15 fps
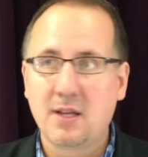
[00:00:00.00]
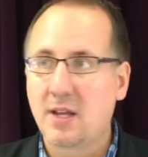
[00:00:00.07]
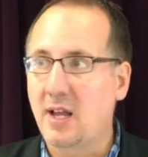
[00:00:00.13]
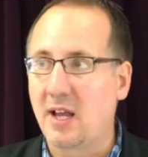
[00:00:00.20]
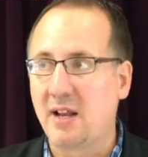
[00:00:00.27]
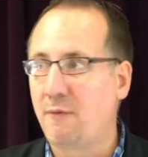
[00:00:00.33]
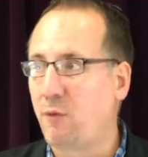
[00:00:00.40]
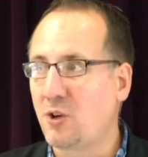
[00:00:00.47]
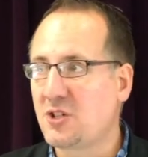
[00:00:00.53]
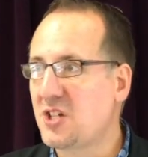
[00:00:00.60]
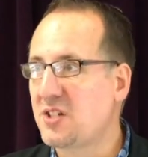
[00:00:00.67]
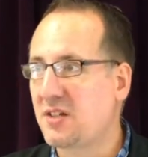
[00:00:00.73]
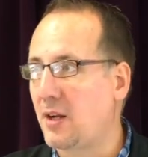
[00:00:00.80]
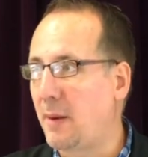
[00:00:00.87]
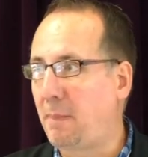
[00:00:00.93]
And if we're
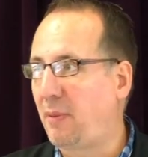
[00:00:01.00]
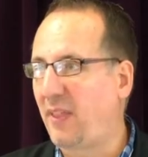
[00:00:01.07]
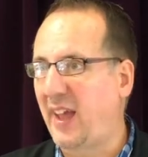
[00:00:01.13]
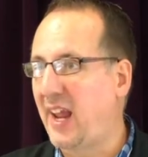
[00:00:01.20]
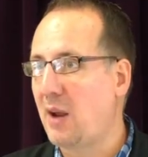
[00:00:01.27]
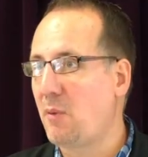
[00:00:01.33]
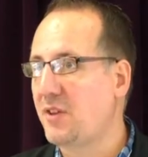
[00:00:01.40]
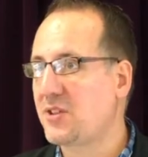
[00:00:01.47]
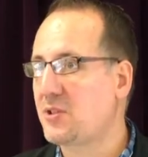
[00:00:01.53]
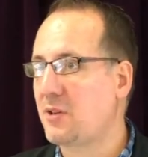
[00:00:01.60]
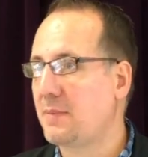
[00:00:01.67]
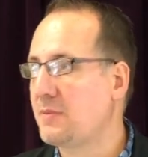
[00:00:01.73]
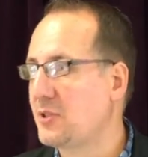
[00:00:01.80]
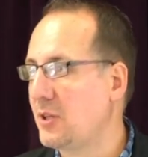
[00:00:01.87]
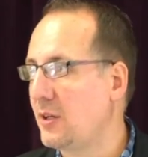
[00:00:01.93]
just going to play with
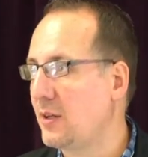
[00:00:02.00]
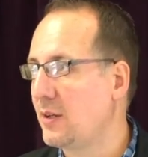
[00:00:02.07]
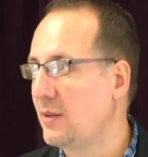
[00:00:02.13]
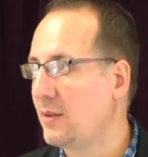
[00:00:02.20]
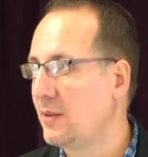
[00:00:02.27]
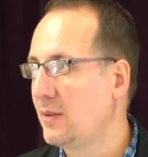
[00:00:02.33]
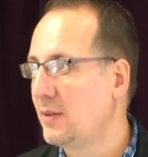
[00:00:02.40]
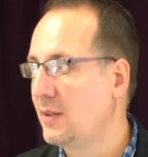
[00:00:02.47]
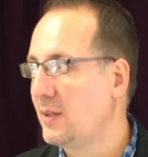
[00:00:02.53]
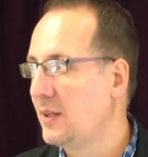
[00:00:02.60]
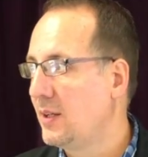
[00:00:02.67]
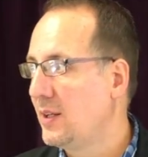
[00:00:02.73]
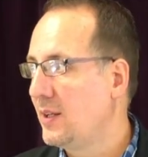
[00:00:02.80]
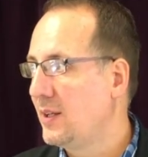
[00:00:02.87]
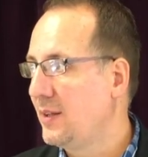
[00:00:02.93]
Scripture,
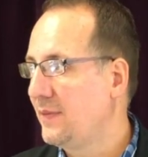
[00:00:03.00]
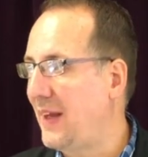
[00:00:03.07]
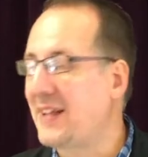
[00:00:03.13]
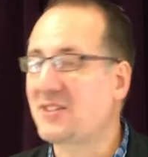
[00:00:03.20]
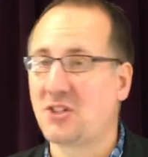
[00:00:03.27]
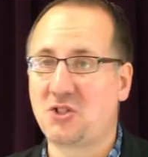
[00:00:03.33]
that's a